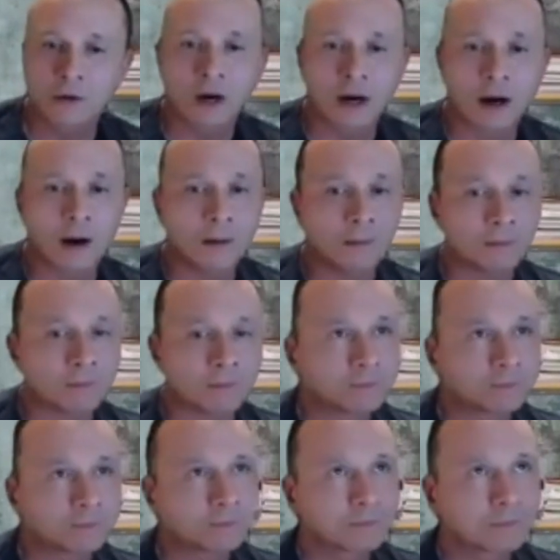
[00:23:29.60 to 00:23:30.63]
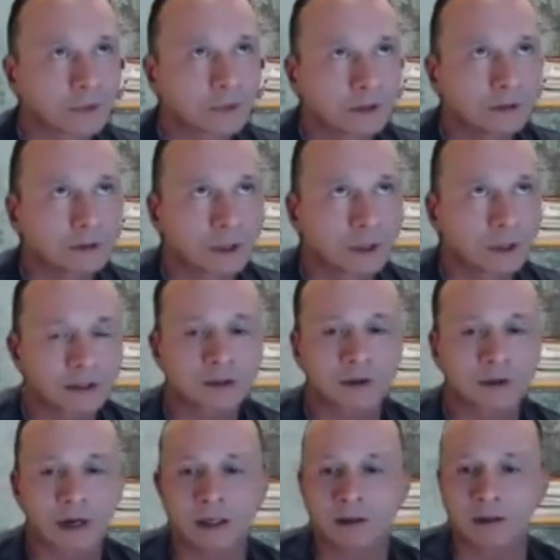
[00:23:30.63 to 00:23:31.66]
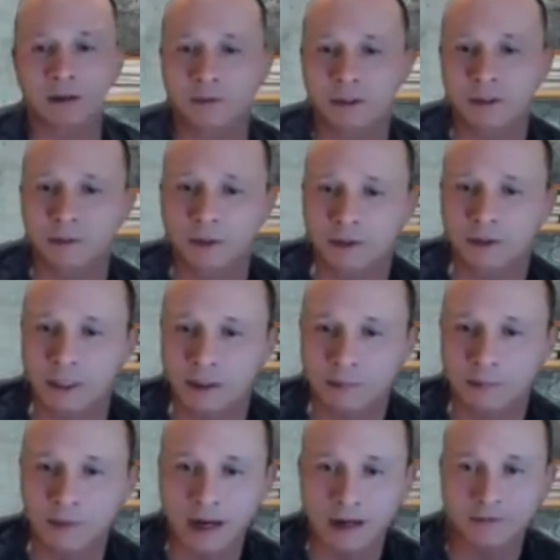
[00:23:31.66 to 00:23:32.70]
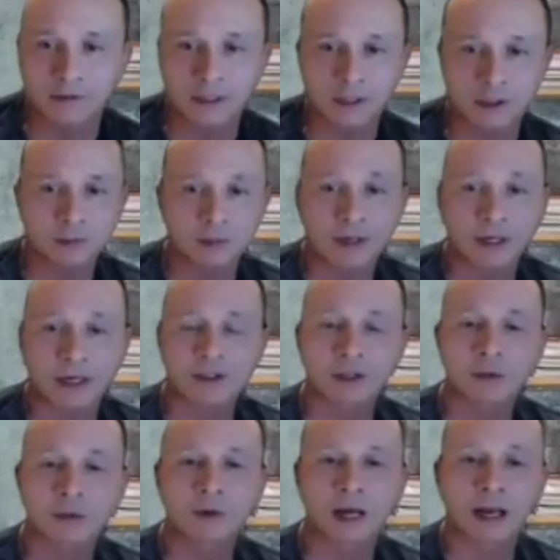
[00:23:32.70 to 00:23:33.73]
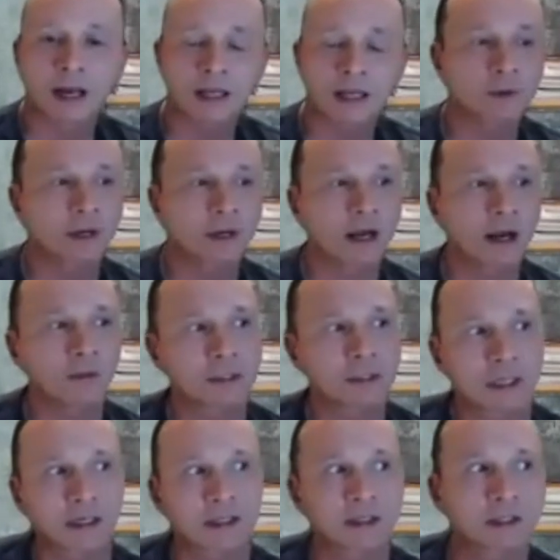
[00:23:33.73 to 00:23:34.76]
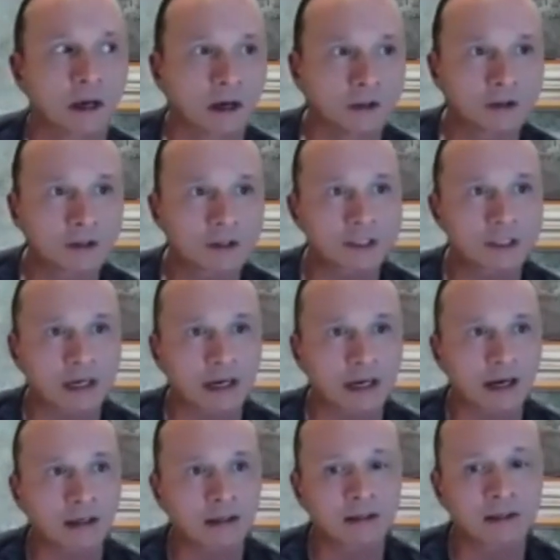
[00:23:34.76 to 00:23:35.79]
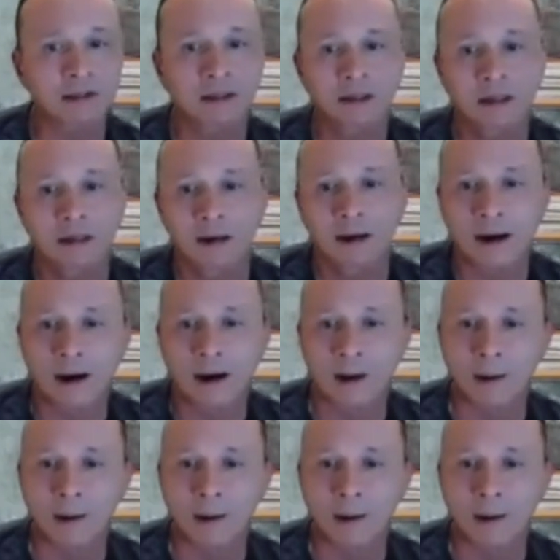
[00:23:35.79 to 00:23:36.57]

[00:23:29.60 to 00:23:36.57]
So how does granular visibility impact financial planning? So I guess what I would say is to understand